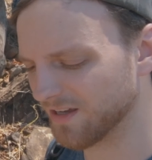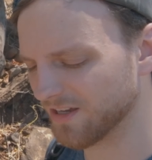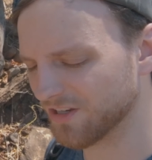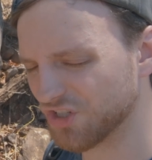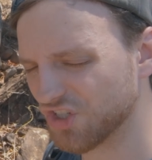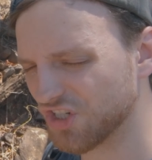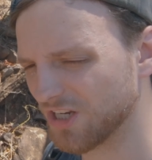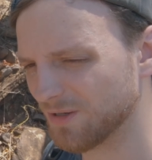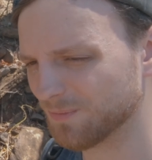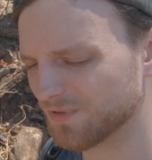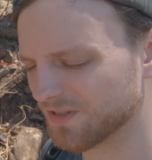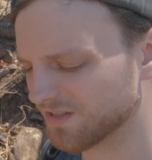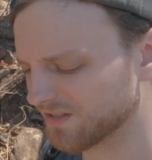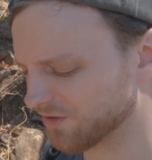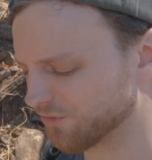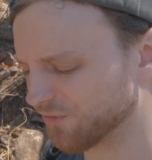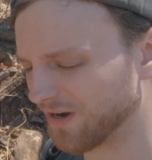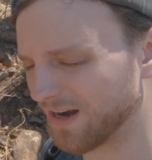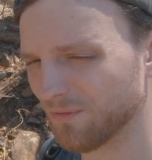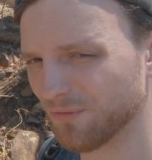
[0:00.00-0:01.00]
ships
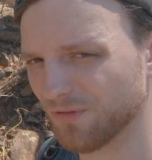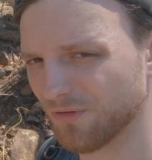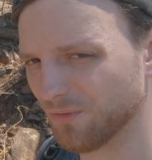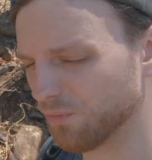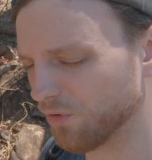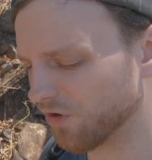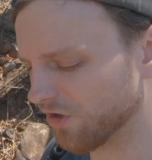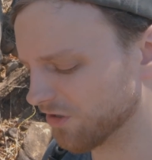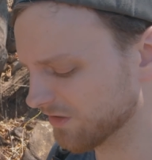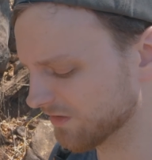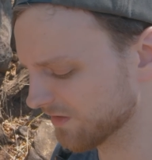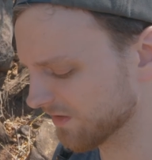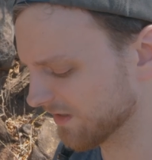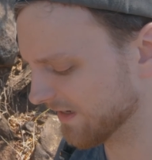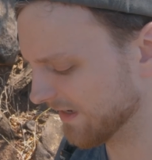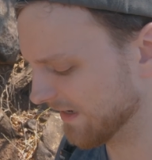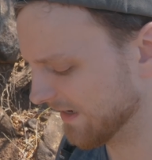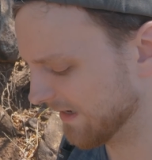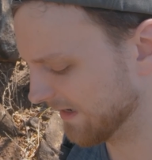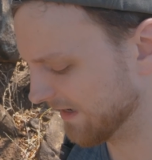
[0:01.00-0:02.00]
around the world,
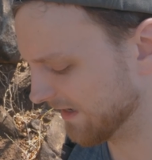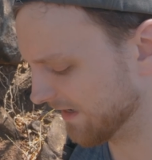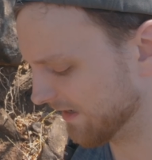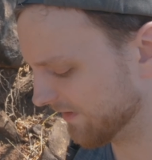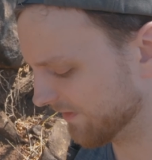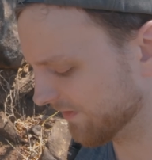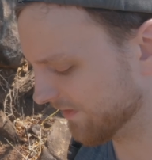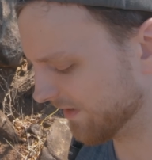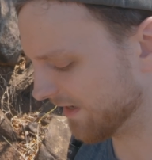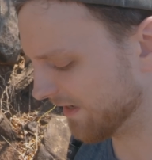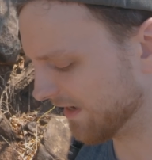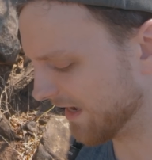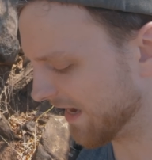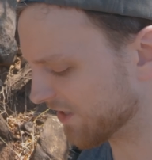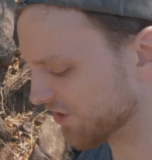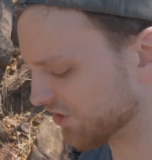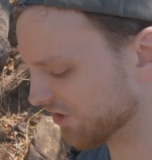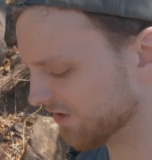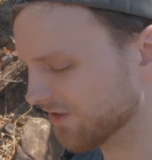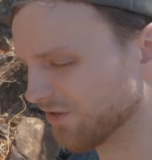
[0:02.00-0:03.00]
they
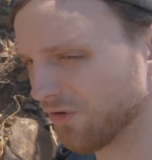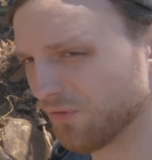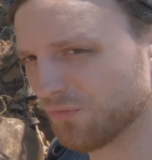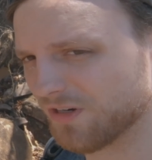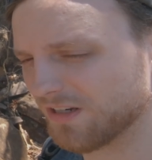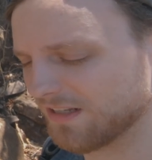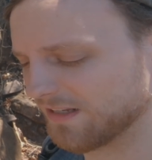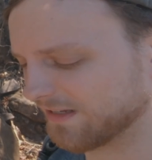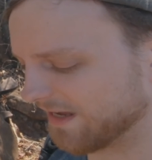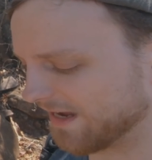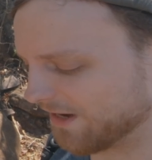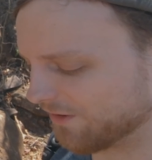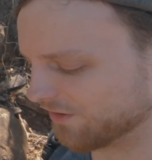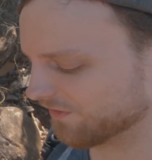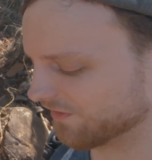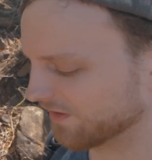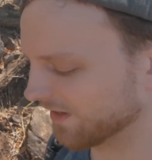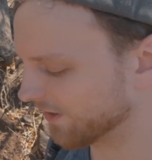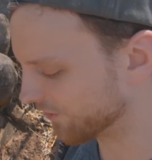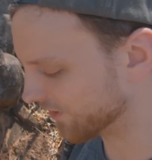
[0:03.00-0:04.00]
actually don't really care
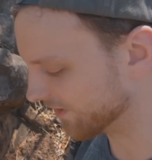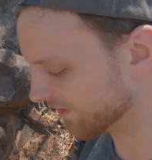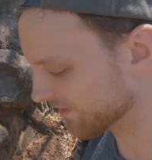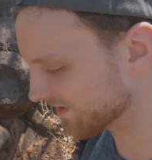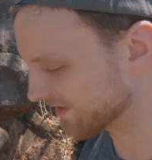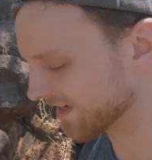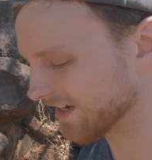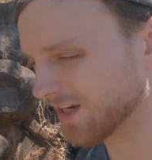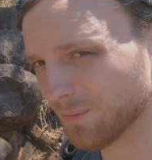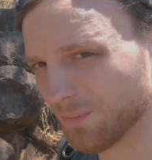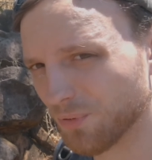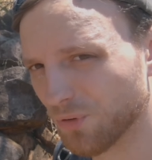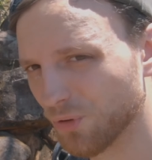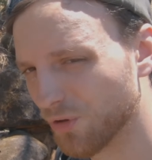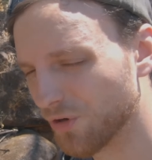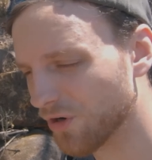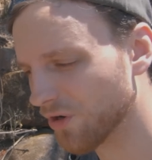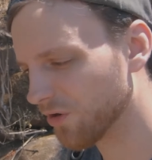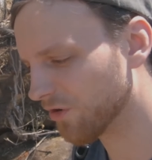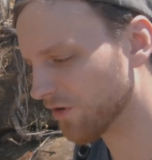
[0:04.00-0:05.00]
if they're in
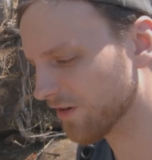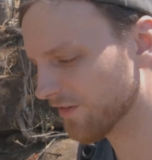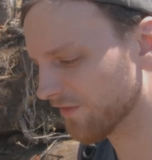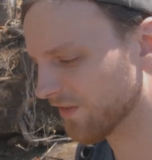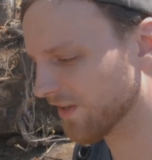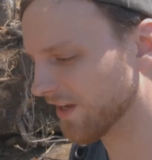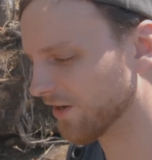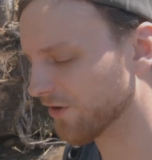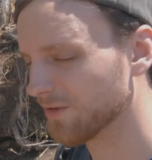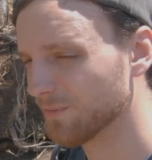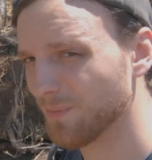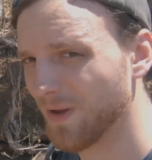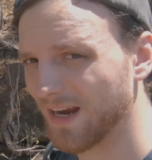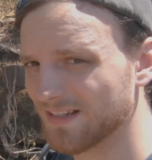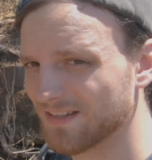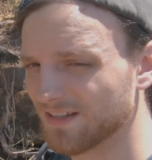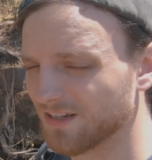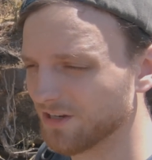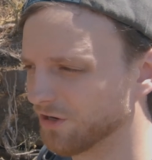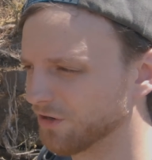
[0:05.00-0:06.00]
Singapore or if they're in
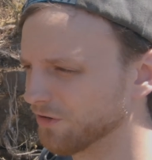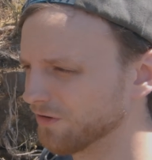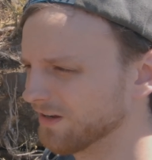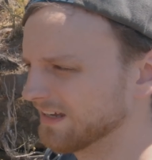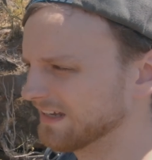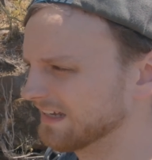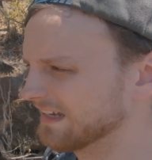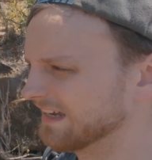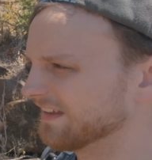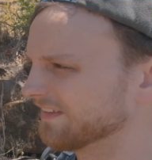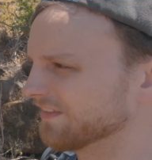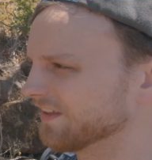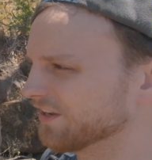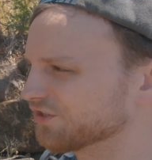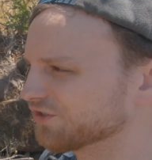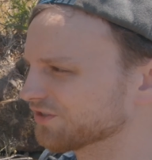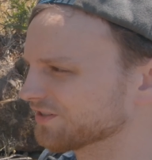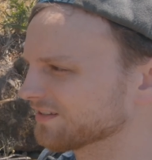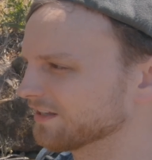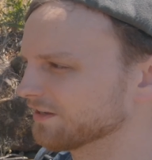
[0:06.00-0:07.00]
Mexico. They
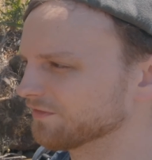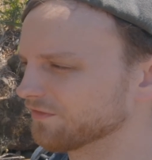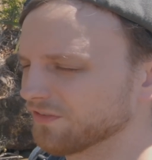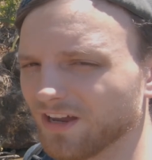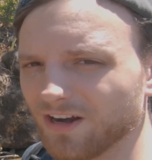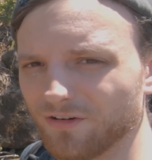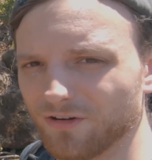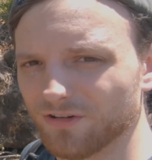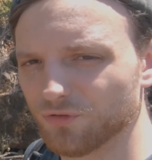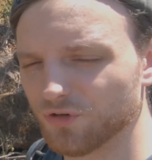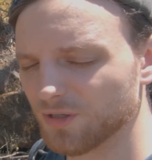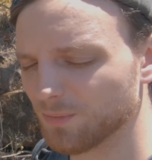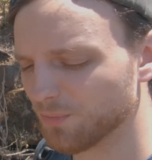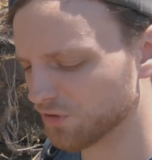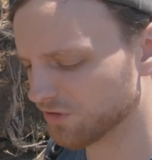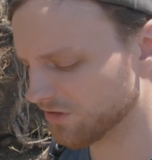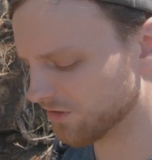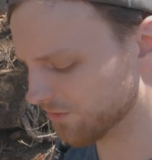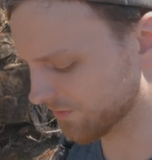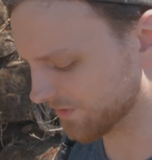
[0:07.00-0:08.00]
just live there and
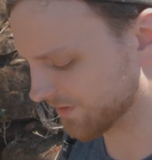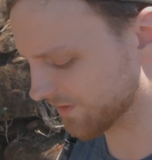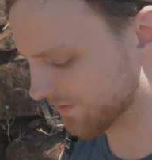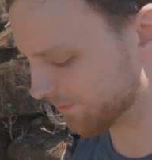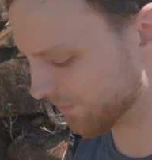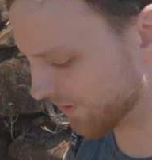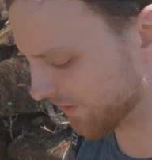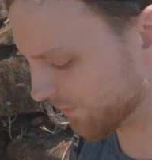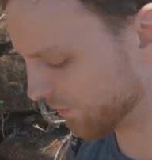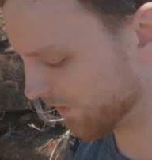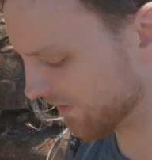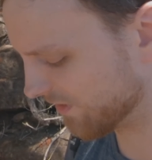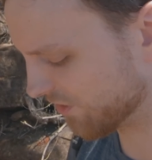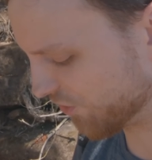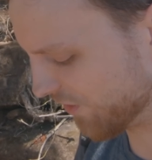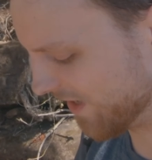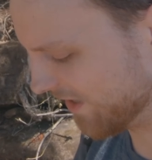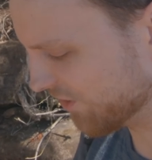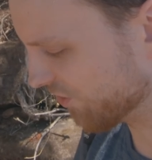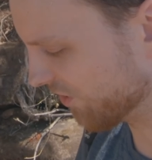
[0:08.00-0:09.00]
reproduce. But with
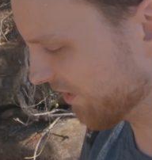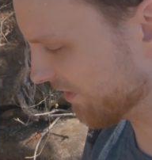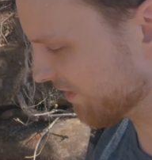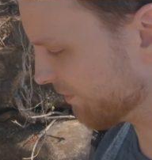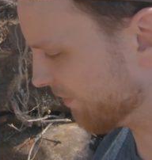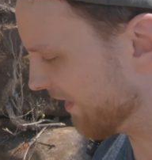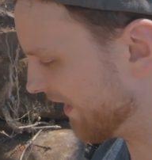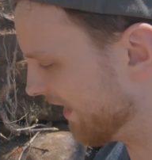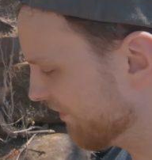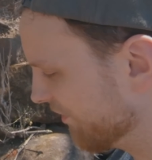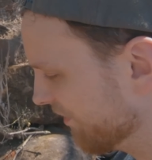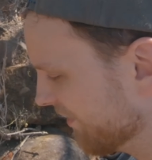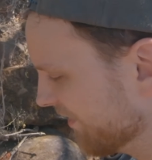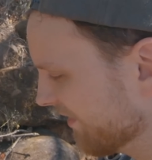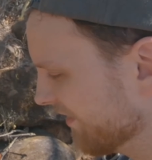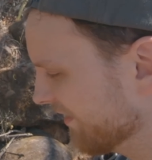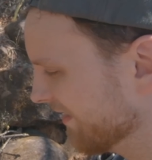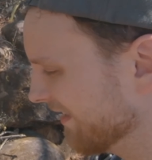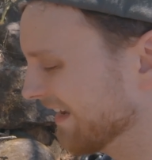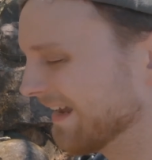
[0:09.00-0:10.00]
tarantula
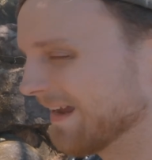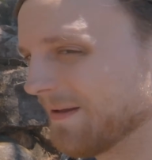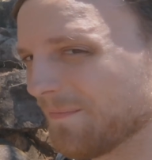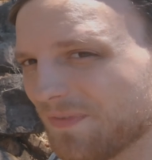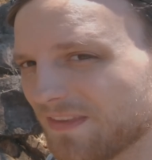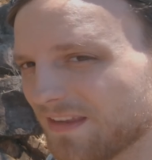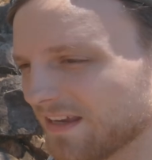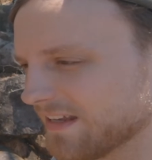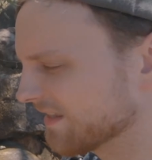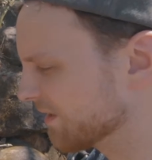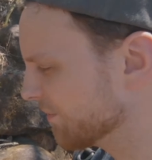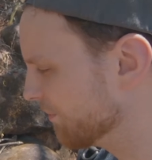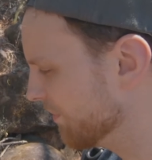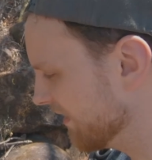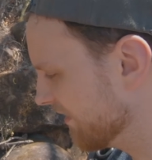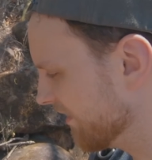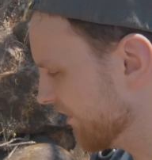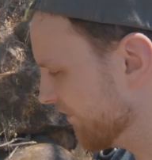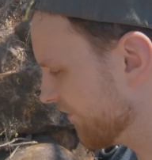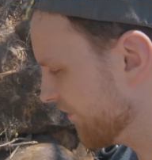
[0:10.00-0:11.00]
spiders, it's a
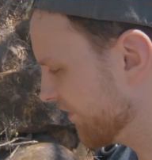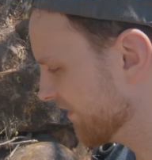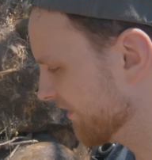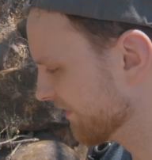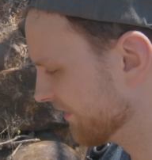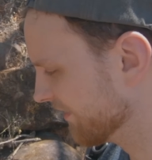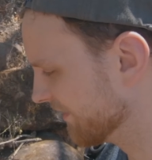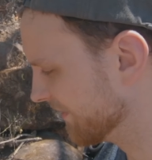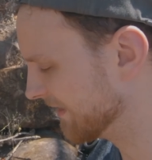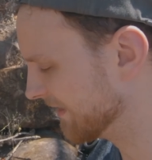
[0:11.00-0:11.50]
bit different.